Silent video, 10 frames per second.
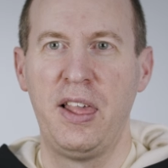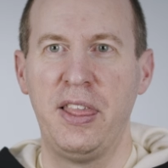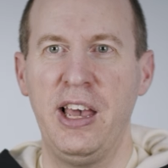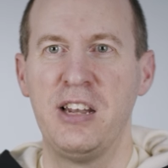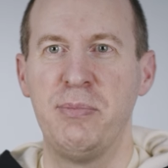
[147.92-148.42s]

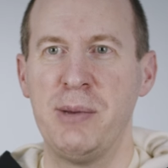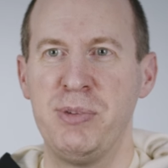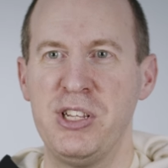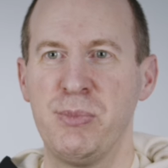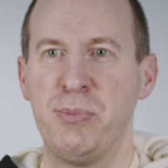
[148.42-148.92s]
That
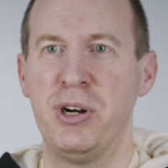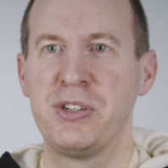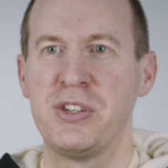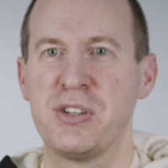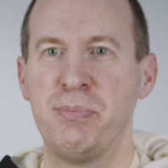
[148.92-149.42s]
baptismal
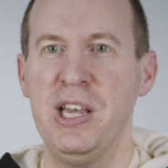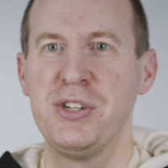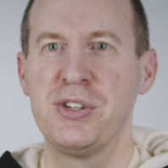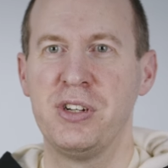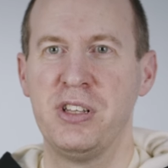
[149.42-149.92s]

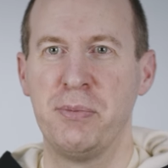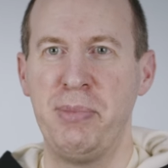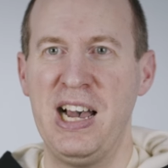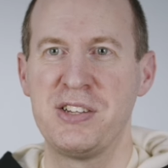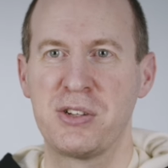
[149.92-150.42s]
participation in the
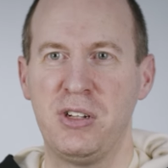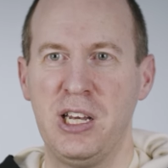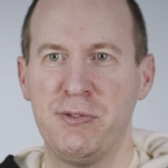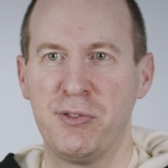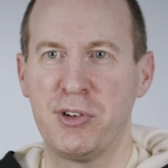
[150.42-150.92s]
paschal
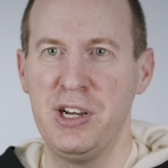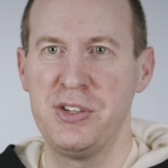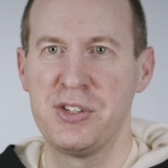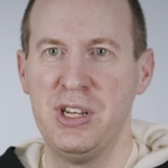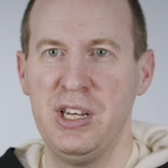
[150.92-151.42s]
life of
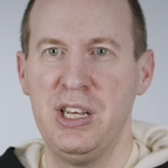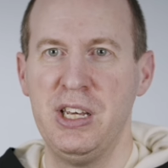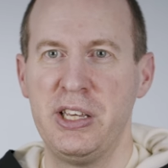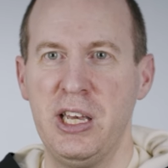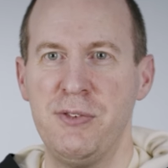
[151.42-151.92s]
Christ
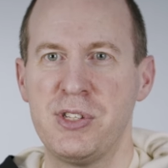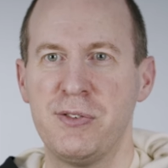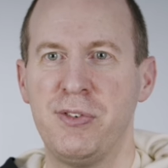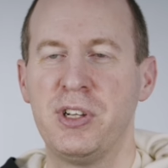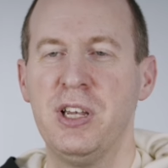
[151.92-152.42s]
gives
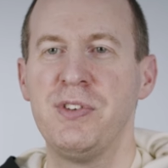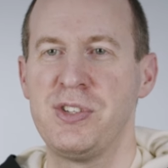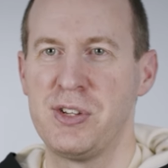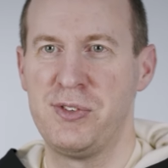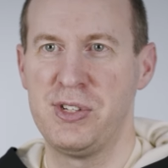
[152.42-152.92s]
the
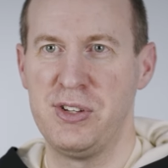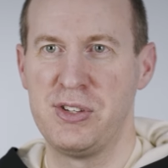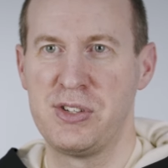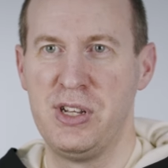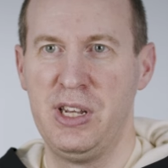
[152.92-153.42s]
forgiveness of
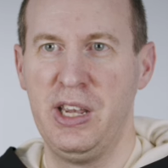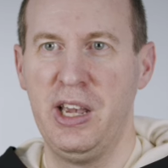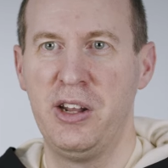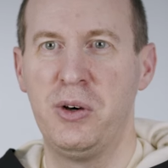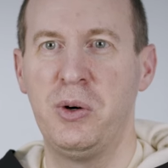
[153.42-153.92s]
sins
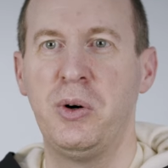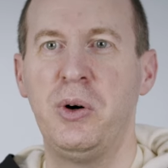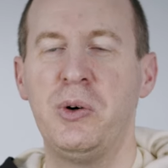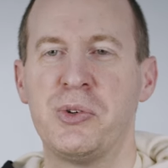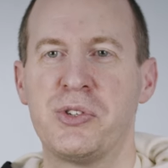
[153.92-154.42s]
and a whole
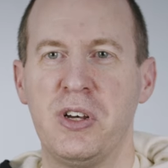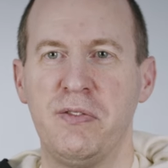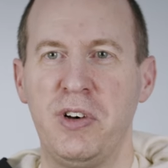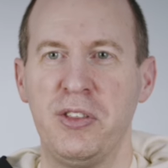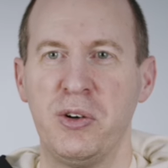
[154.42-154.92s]
host
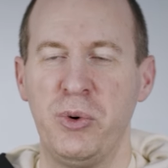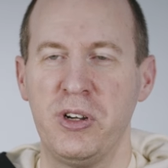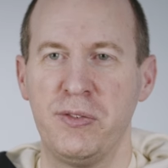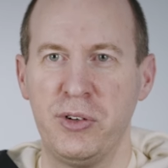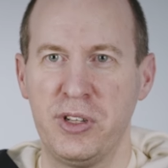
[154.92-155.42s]
of other
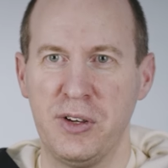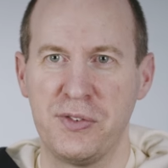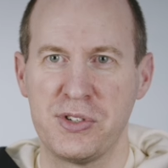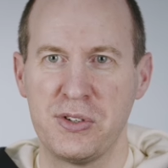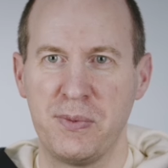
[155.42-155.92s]
wonderful gifts.